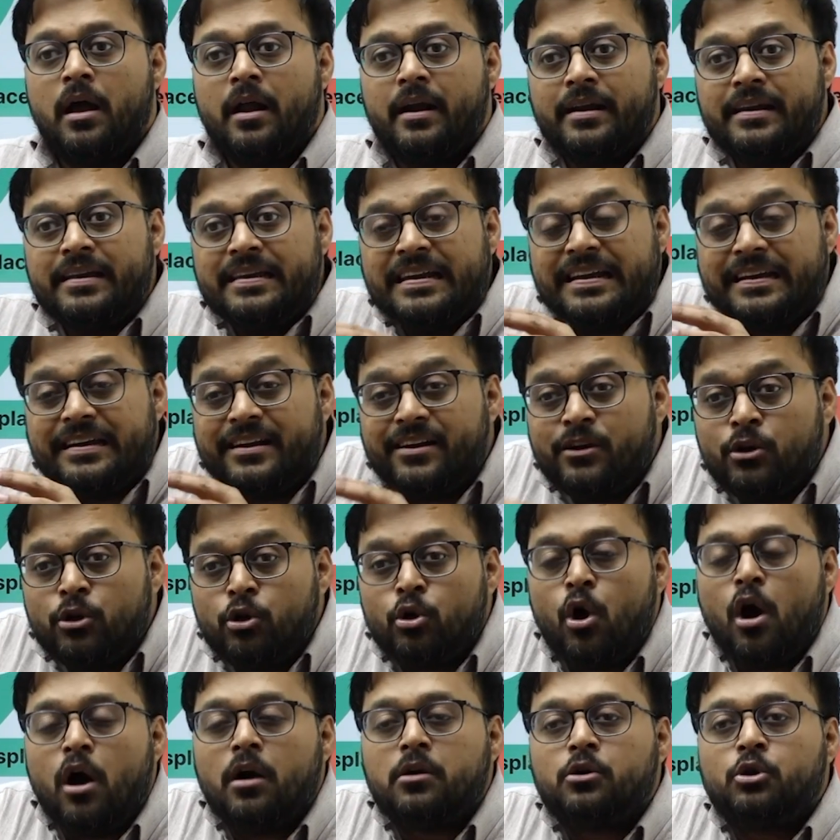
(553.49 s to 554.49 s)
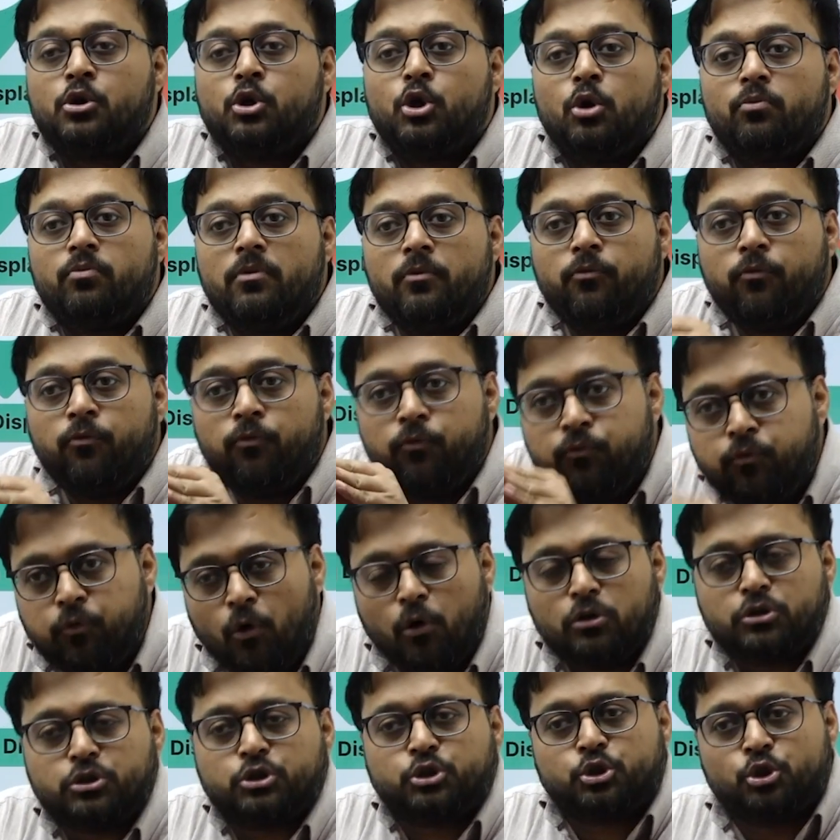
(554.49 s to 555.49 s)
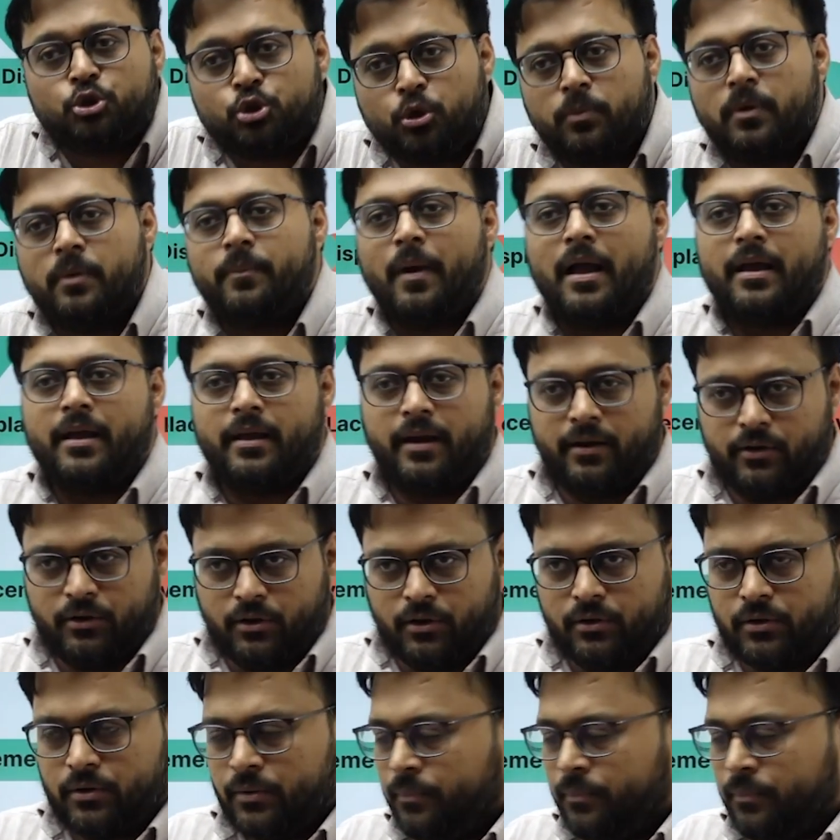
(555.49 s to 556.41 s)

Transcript: need not to be forced to be migrated.